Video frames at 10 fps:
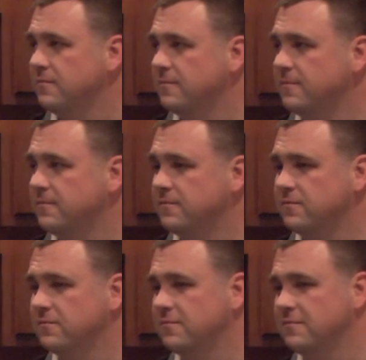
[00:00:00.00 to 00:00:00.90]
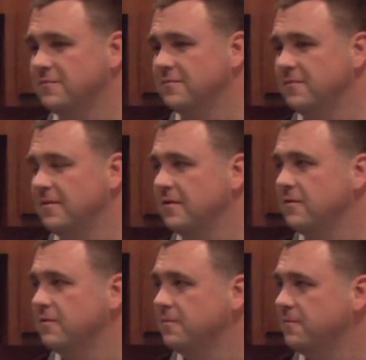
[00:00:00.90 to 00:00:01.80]

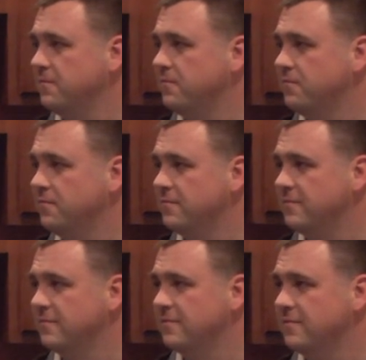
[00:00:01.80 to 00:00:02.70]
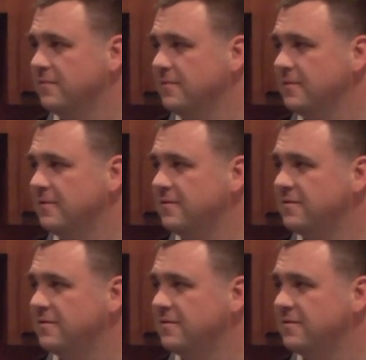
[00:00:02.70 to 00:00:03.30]
This person isn't speaking.